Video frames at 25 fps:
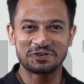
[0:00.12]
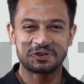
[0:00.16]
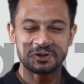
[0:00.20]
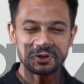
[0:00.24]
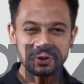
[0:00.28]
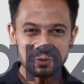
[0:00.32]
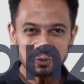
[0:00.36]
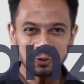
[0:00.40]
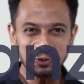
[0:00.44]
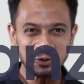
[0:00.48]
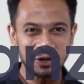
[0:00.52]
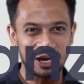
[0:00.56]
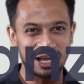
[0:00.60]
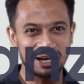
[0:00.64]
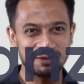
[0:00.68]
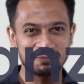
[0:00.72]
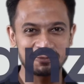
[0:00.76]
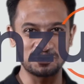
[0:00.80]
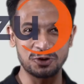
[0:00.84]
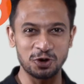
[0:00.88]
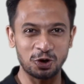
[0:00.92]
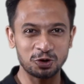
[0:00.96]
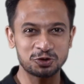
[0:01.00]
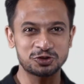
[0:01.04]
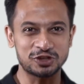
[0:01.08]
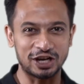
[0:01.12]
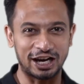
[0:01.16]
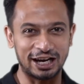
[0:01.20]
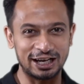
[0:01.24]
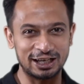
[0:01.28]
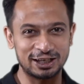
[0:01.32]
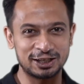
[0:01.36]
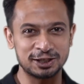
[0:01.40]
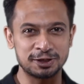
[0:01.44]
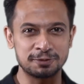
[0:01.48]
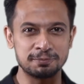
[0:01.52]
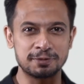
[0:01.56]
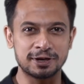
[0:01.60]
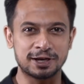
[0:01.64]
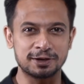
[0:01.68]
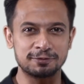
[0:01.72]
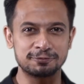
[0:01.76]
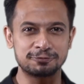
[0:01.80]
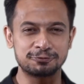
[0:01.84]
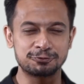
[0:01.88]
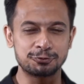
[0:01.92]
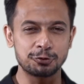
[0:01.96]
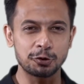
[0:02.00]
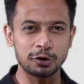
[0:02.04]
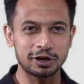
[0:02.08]
Do you want to help your child
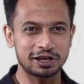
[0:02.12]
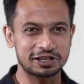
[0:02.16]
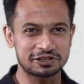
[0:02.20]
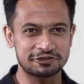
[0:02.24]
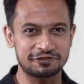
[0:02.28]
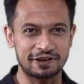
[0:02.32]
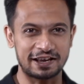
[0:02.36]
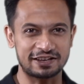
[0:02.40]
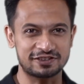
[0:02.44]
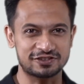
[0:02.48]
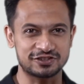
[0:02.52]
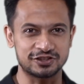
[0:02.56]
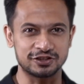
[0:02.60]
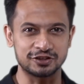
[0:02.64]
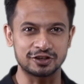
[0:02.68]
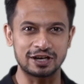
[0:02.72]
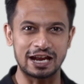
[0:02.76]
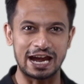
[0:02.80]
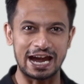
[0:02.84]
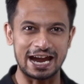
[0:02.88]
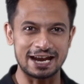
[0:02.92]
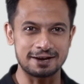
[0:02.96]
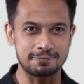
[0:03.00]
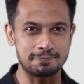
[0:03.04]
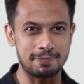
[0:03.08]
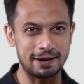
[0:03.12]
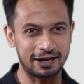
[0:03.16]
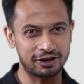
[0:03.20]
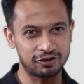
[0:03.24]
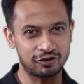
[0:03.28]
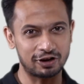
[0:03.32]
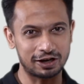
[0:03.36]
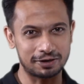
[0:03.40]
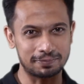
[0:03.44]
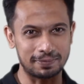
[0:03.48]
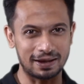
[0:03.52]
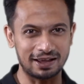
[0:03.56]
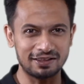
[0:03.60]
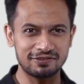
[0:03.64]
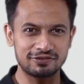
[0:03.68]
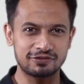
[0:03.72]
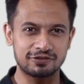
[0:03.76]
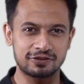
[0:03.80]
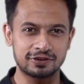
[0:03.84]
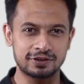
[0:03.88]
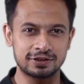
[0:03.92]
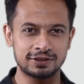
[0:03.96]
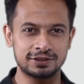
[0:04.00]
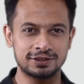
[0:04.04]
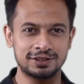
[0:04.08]
become four x faster and better at
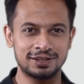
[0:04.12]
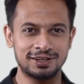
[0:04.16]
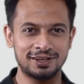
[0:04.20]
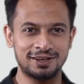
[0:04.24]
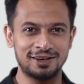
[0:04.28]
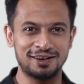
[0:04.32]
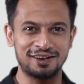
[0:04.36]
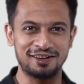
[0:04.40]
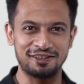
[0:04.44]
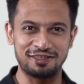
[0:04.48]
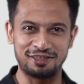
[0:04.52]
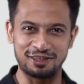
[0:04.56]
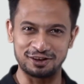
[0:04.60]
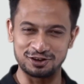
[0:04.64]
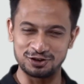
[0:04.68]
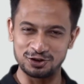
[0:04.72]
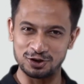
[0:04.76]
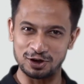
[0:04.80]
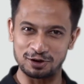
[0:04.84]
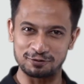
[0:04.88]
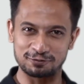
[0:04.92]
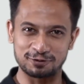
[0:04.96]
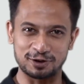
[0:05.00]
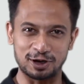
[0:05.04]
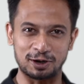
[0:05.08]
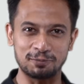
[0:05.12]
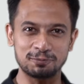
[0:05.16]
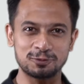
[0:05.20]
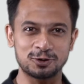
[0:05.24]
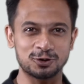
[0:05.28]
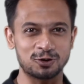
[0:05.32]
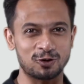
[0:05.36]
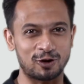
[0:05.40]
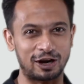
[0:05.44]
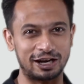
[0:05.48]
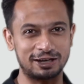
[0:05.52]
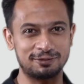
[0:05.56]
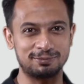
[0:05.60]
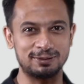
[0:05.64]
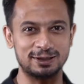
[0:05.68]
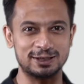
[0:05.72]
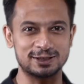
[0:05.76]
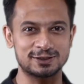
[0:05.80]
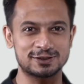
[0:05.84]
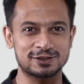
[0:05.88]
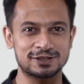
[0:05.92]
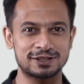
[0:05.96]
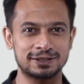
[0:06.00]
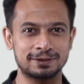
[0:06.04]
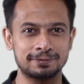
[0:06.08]
math? Then you have come to the right
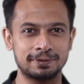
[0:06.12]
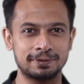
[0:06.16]
place.